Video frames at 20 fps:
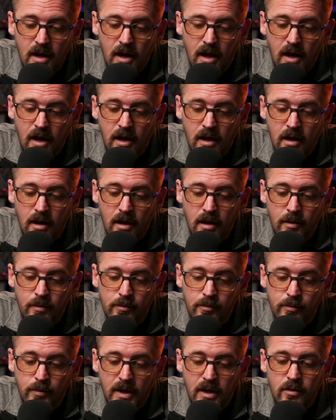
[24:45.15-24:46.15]

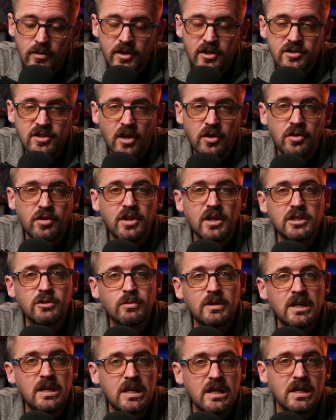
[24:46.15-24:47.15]
But there's other things
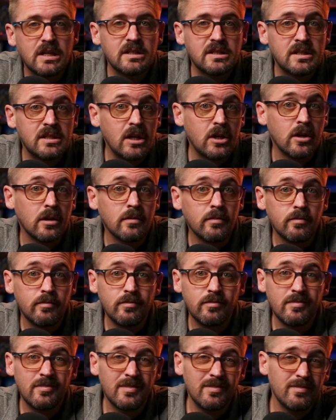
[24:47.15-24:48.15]
we need to consider,
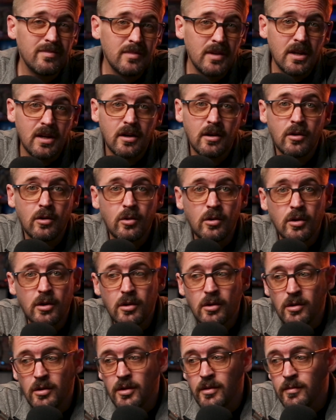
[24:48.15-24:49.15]

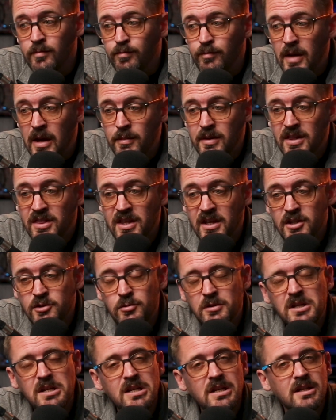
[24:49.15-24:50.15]
or maybe
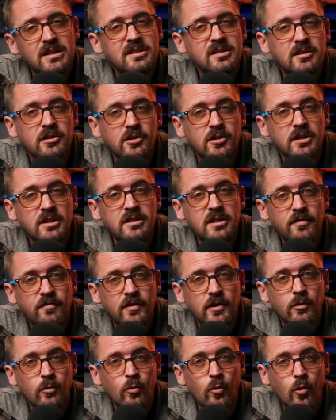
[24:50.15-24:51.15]
things we need to consider in a
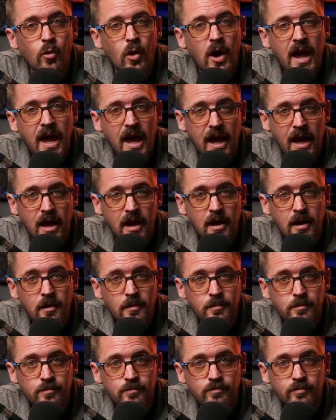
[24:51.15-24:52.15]
different
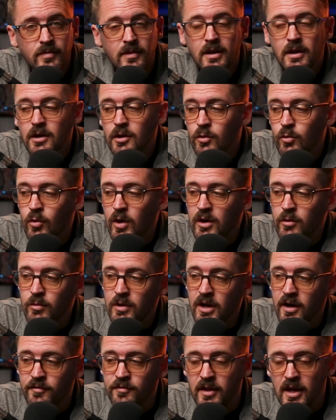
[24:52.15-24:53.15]
way when
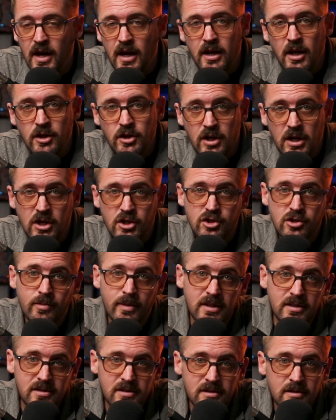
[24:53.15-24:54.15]
we are flying under
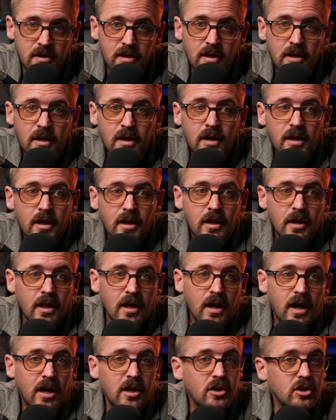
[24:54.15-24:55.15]
instruments.
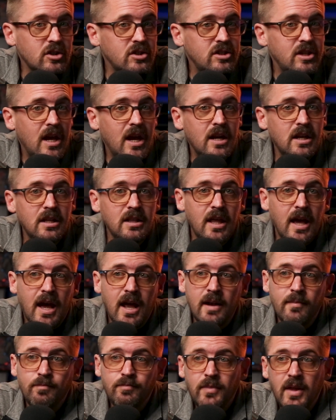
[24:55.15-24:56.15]
Understanding
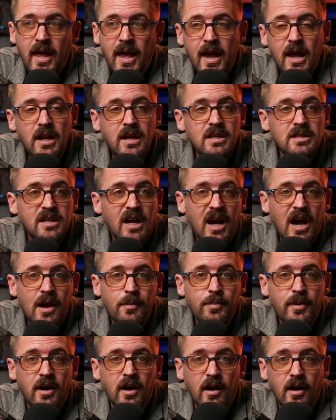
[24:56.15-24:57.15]
that any
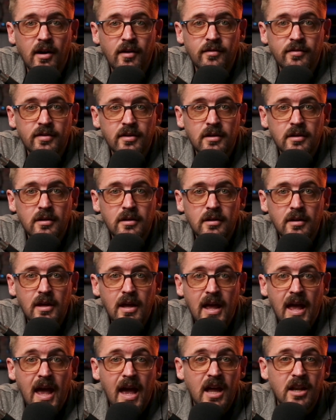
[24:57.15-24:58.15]
type of
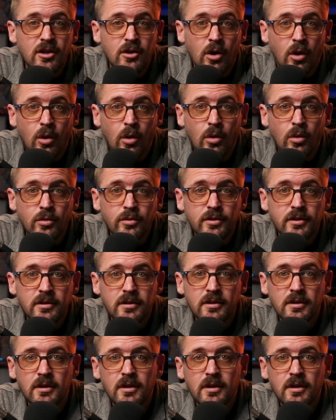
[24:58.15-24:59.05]
head cold